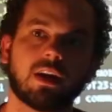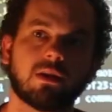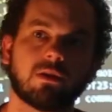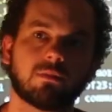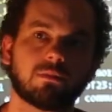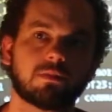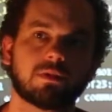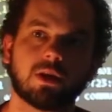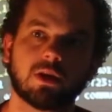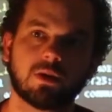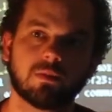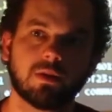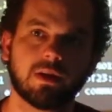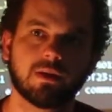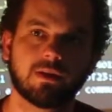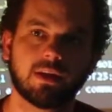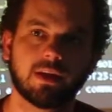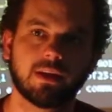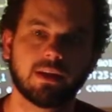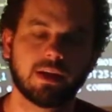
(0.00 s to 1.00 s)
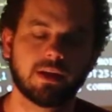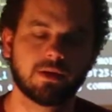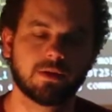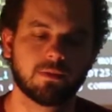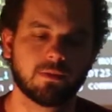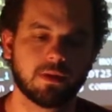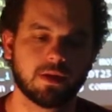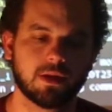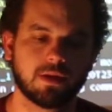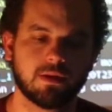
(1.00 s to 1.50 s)
I'll talk about that later,
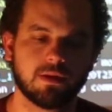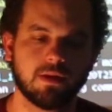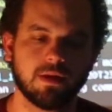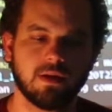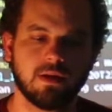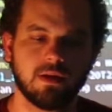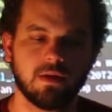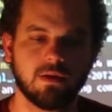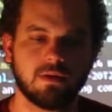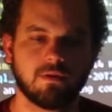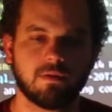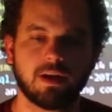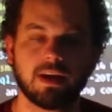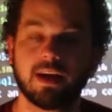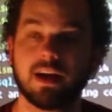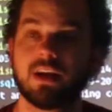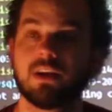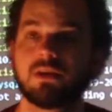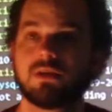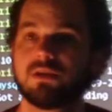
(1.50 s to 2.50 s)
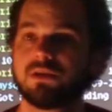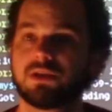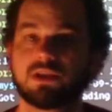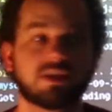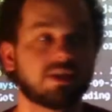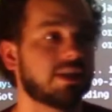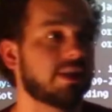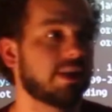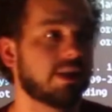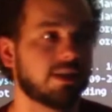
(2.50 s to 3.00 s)
but right now it's
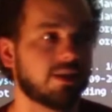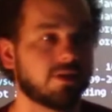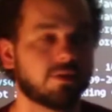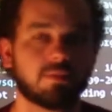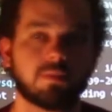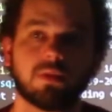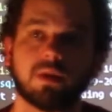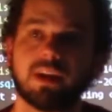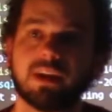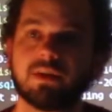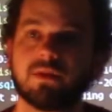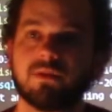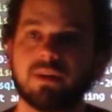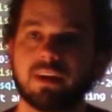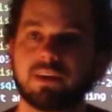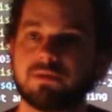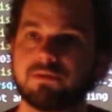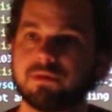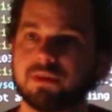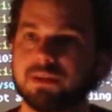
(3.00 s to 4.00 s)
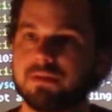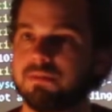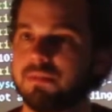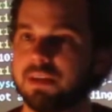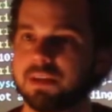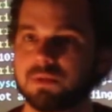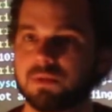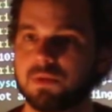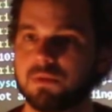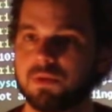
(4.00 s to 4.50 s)
just any other plain directory
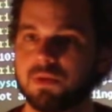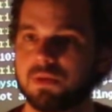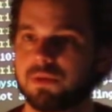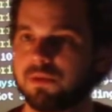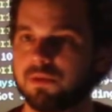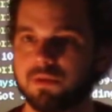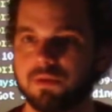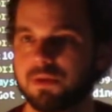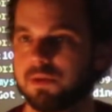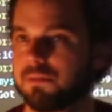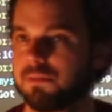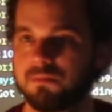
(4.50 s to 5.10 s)
as we walk through it.